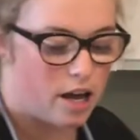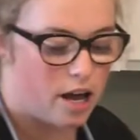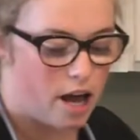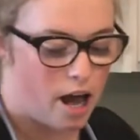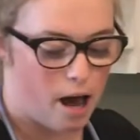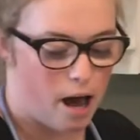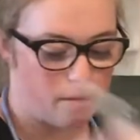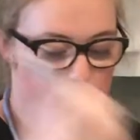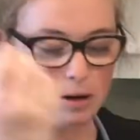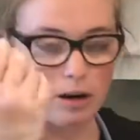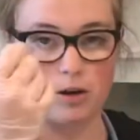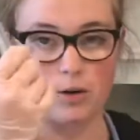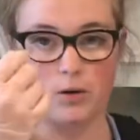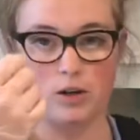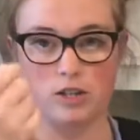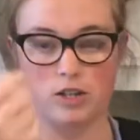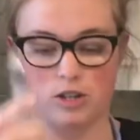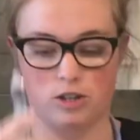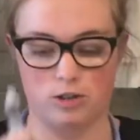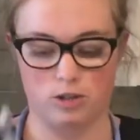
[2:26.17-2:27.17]
I'm now going
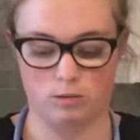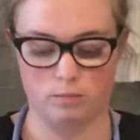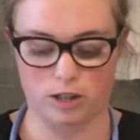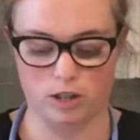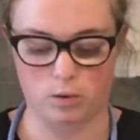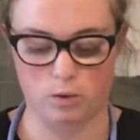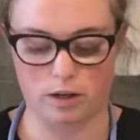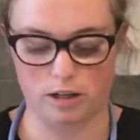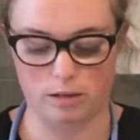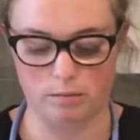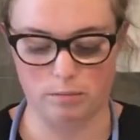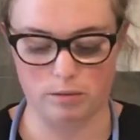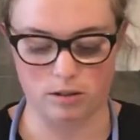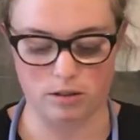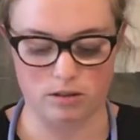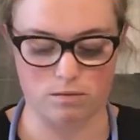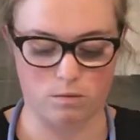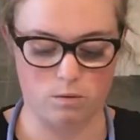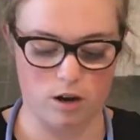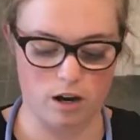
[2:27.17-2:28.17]
to use my 20 mils
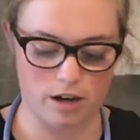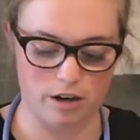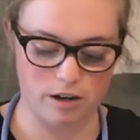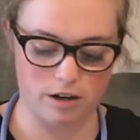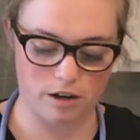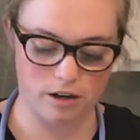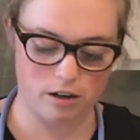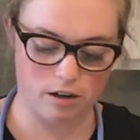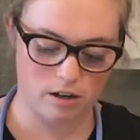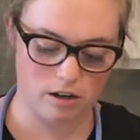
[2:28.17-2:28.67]
of water